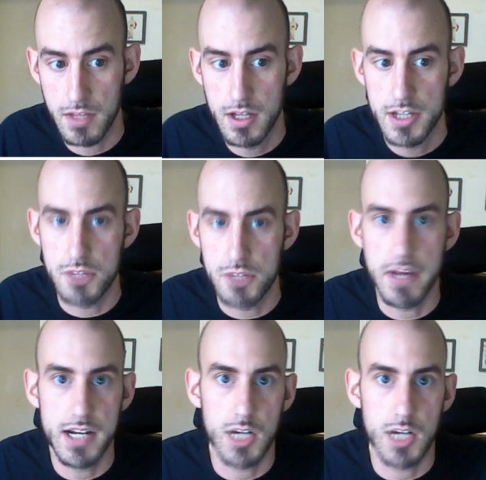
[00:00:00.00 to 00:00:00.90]
You
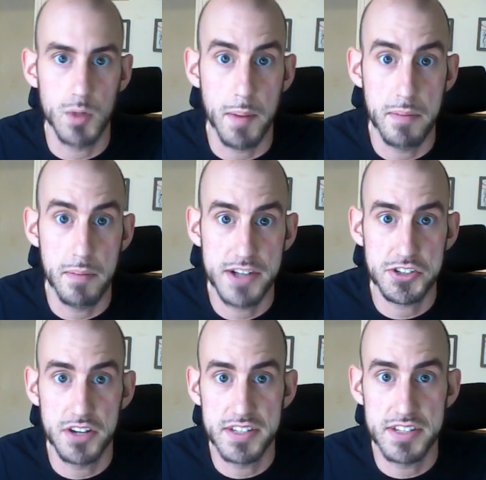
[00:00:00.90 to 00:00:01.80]
might not Great Weapon
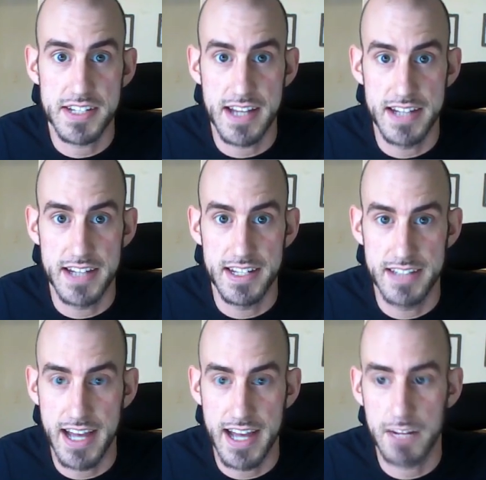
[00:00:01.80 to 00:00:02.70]
Master on this
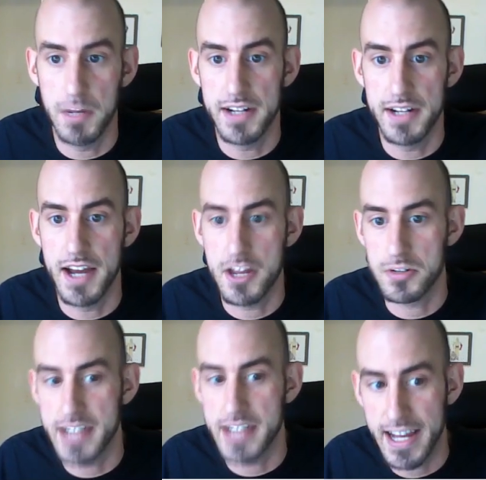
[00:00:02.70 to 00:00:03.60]
attack, but another
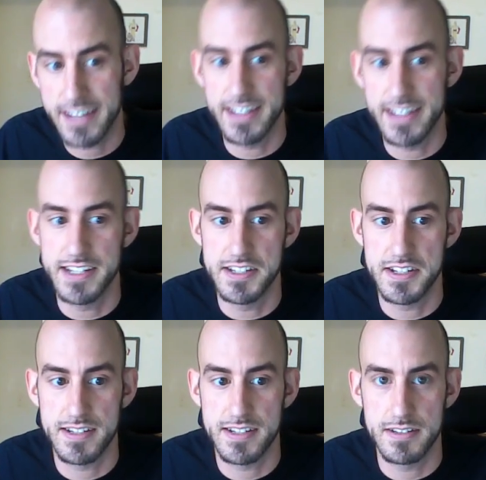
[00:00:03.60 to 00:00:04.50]
attack
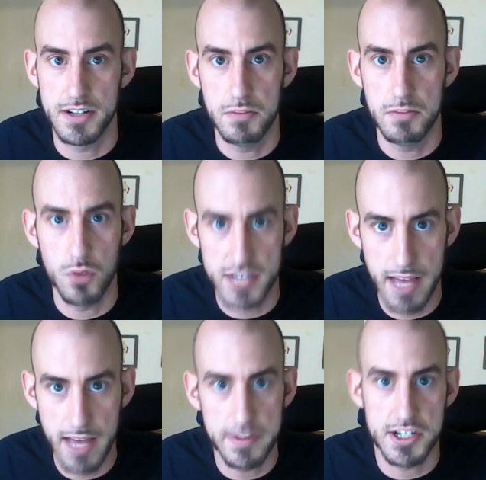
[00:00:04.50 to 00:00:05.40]
is, more
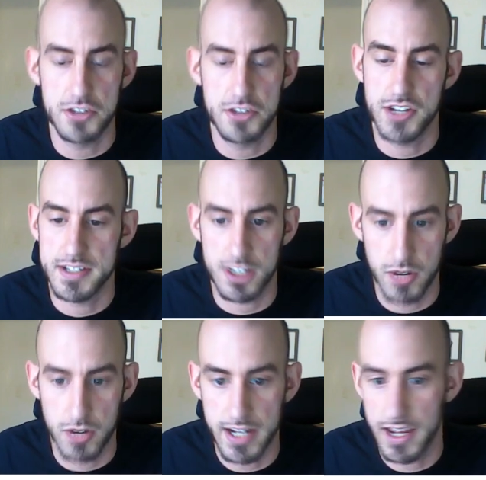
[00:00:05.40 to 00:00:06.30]
damage, another chance to
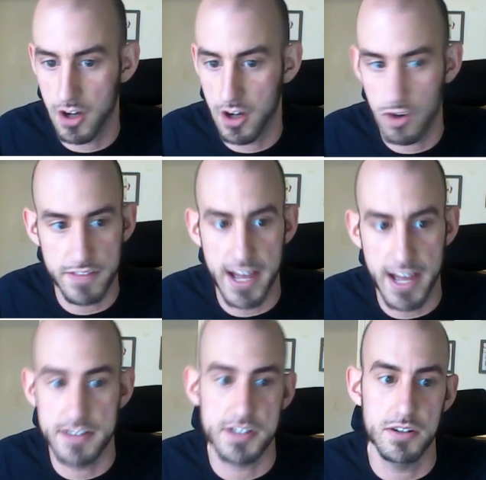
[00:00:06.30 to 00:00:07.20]
crit, and all of that.
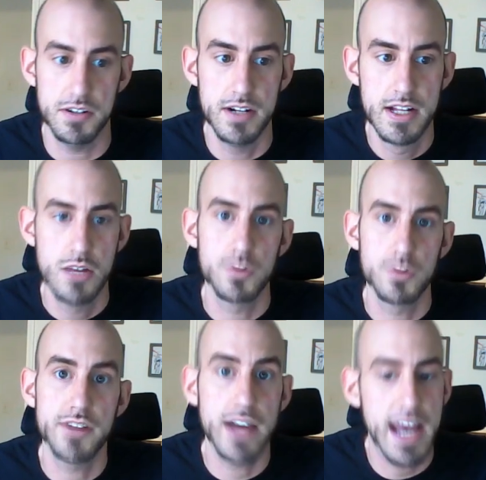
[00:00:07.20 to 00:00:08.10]
So we're
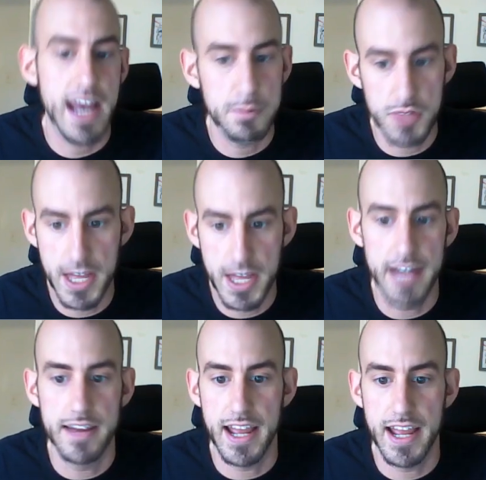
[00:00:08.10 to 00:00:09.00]
very happy with that,
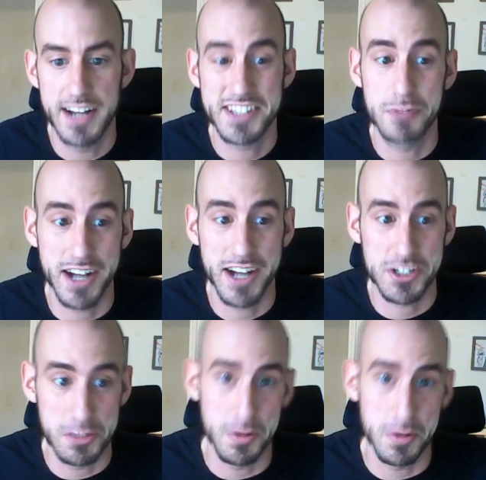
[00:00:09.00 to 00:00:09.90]
and it's
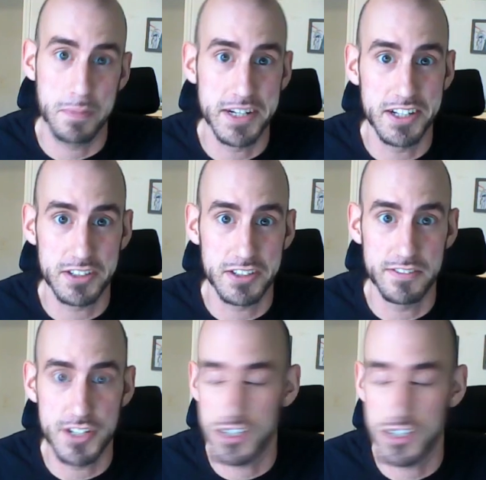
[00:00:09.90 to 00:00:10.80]
actually a pretty darn good
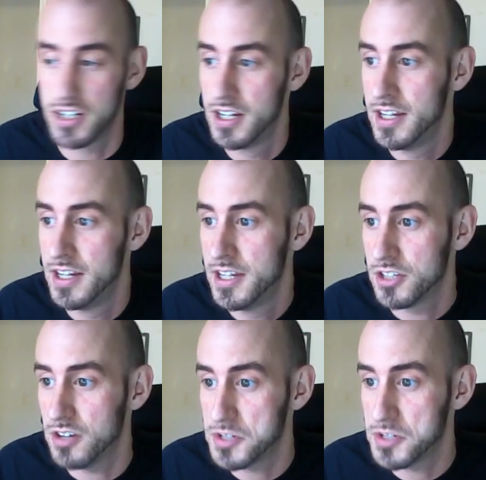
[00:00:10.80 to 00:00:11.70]
feature.
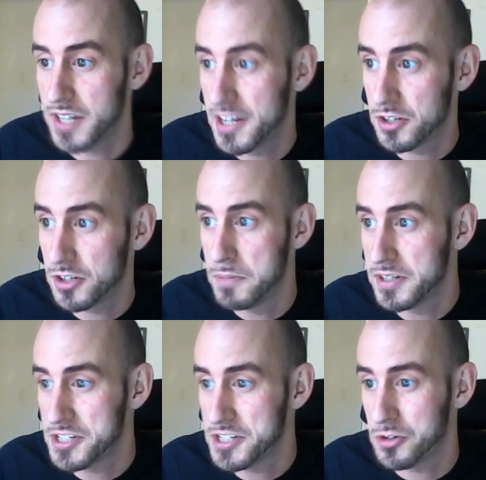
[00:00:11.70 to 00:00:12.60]
You'll also get another
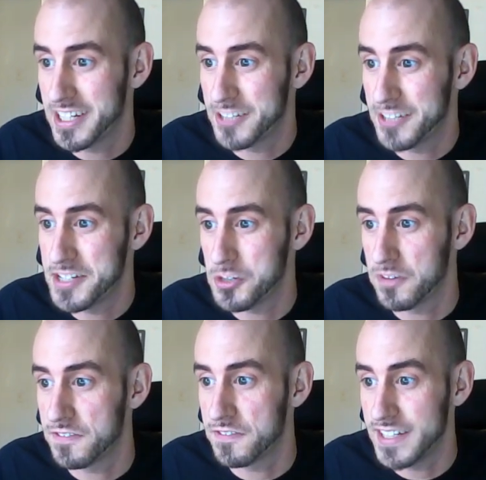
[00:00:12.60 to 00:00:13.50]
ability score increase or
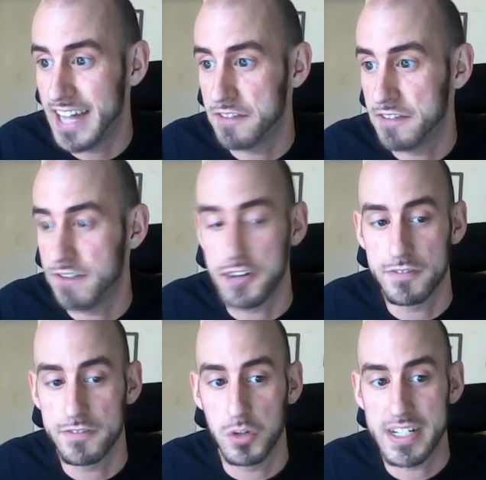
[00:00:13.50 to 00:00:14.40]
feat at Fighter
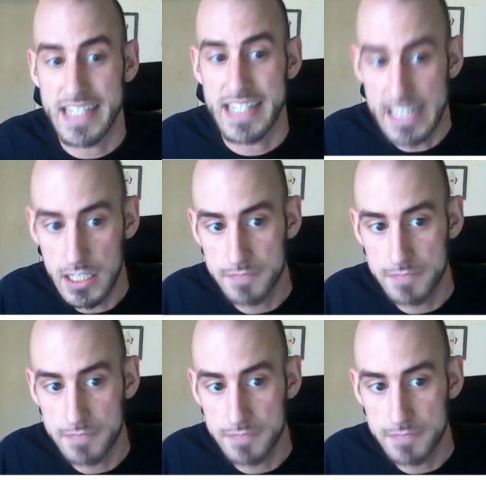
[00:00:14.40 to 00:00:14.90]
14.